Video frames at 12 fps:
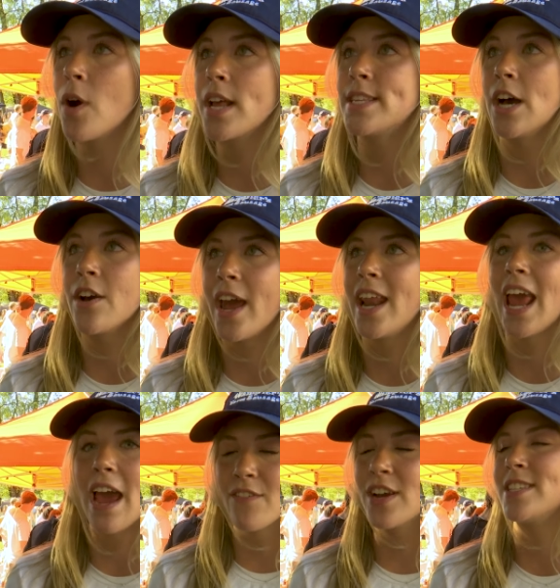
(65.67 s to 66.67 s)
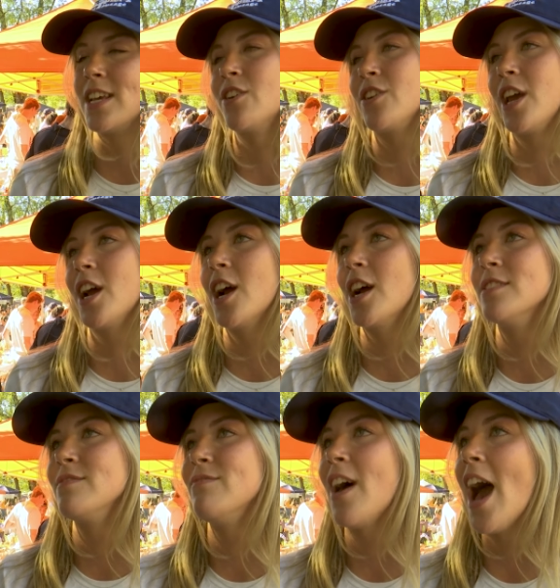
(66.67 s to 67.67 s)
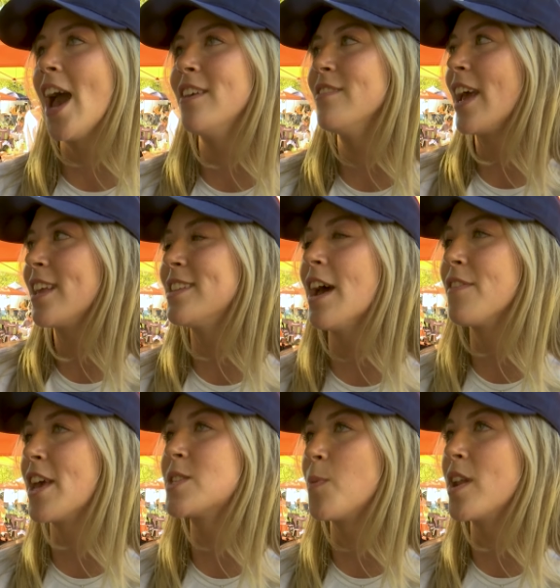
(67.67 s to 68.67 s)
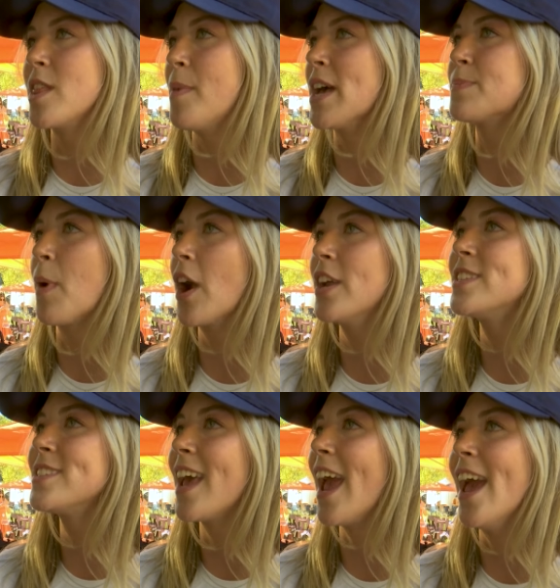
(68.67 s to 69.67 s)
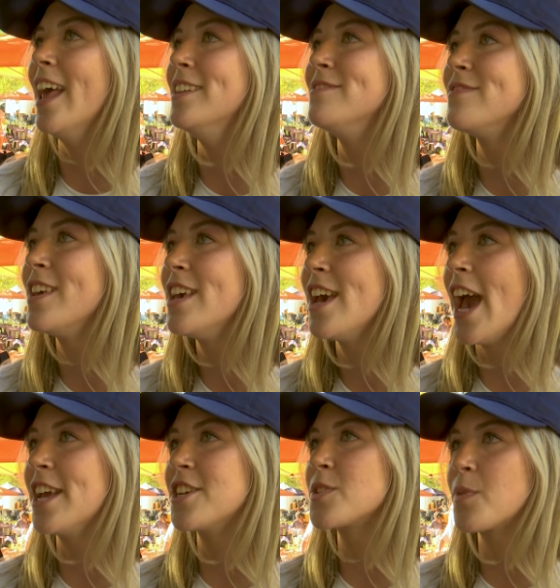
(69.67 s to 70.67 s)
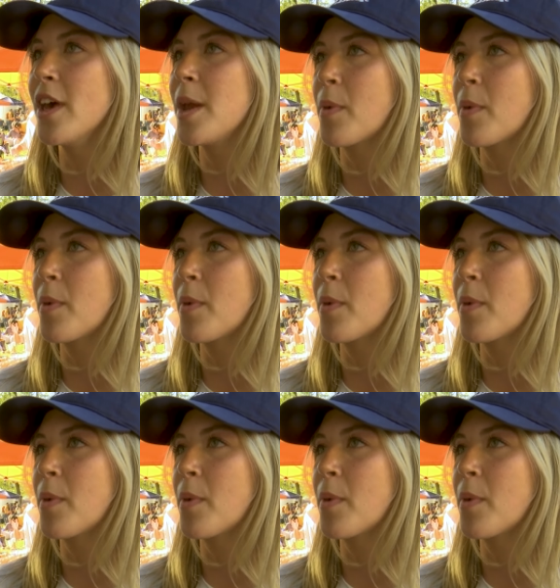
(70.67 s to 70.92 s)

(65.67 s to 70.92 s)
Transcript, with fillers: forward to tailgating every single year. I like definitely it's one of the best parts, and it just really